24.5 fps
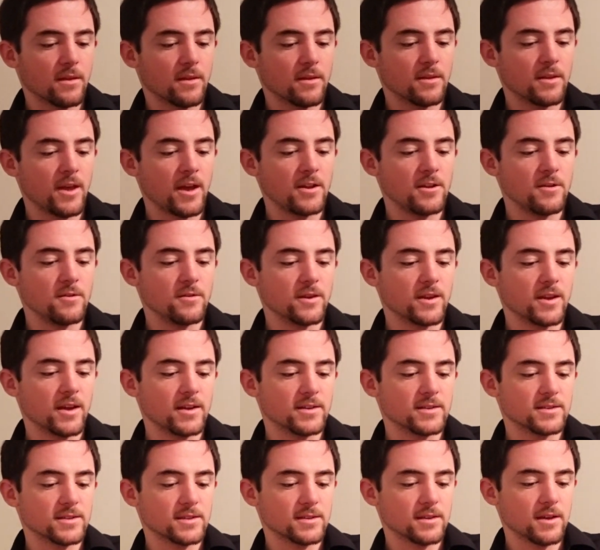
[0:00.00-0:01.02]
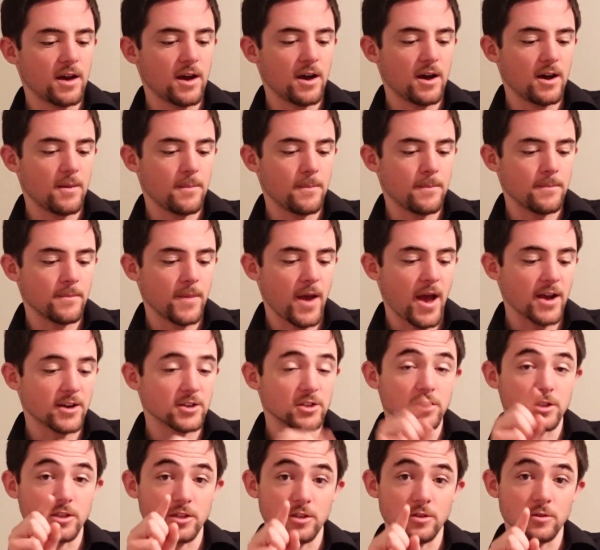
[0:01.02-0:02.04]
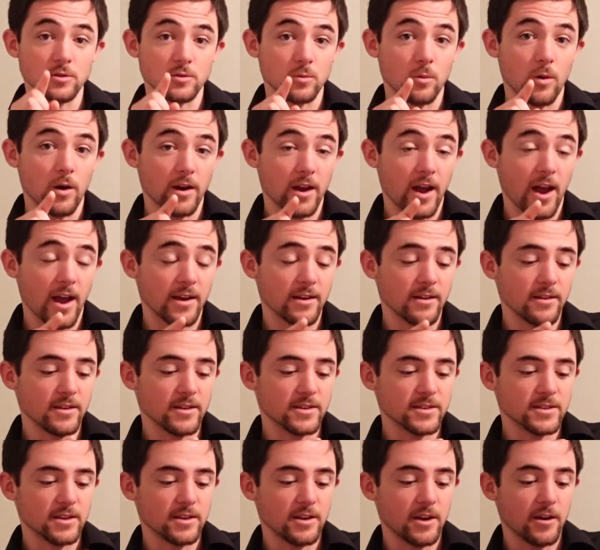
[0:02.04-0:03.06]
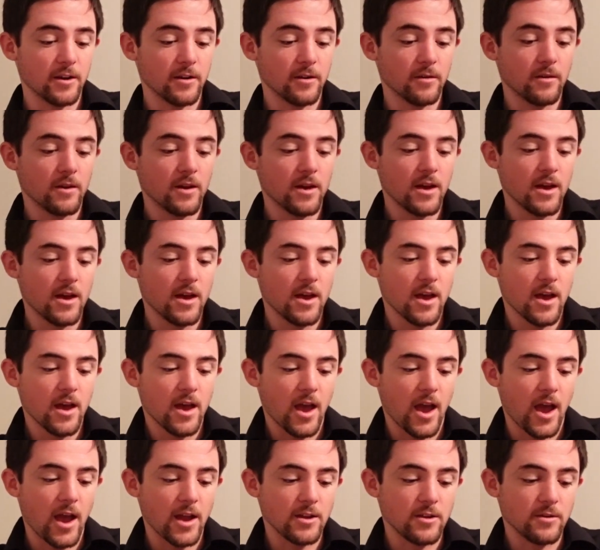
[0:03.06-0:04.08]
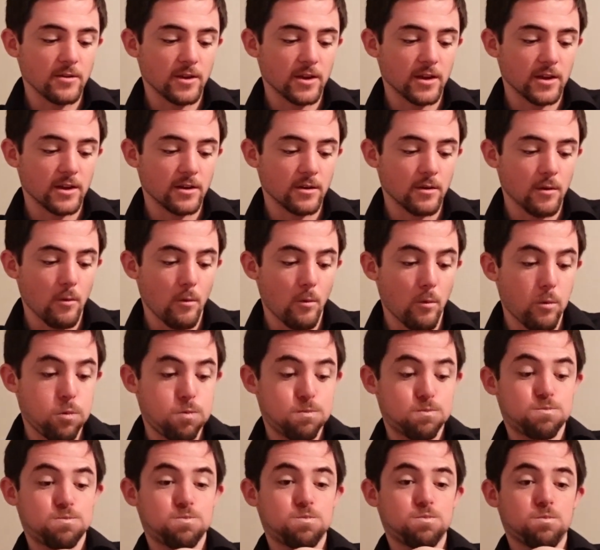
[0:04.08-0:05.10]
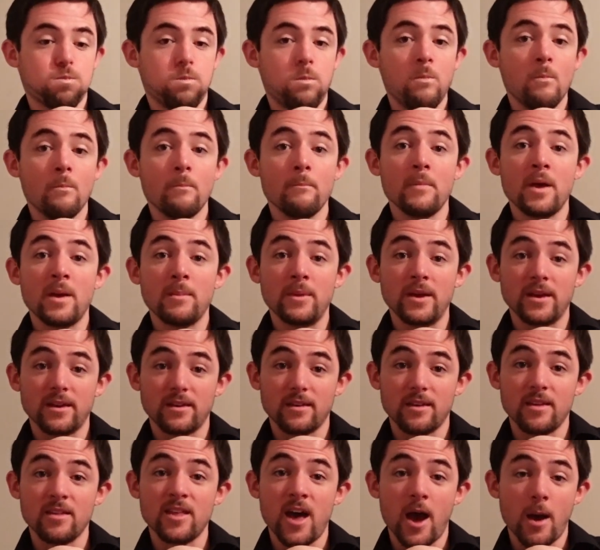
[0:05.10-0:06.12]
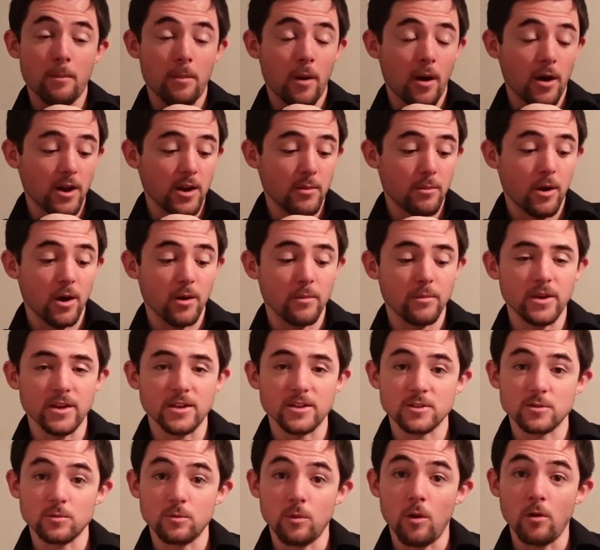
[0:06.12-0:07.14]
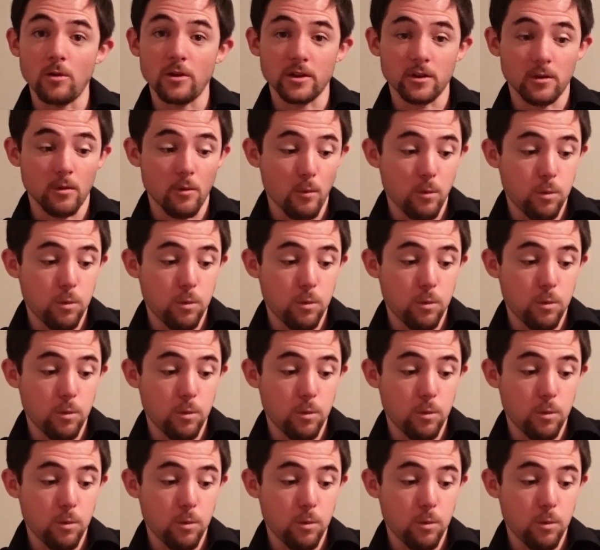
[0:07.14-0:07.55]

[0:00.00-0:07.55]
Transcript: then you can actually use one hand in this scenario, and you can mimic that body part being swollen.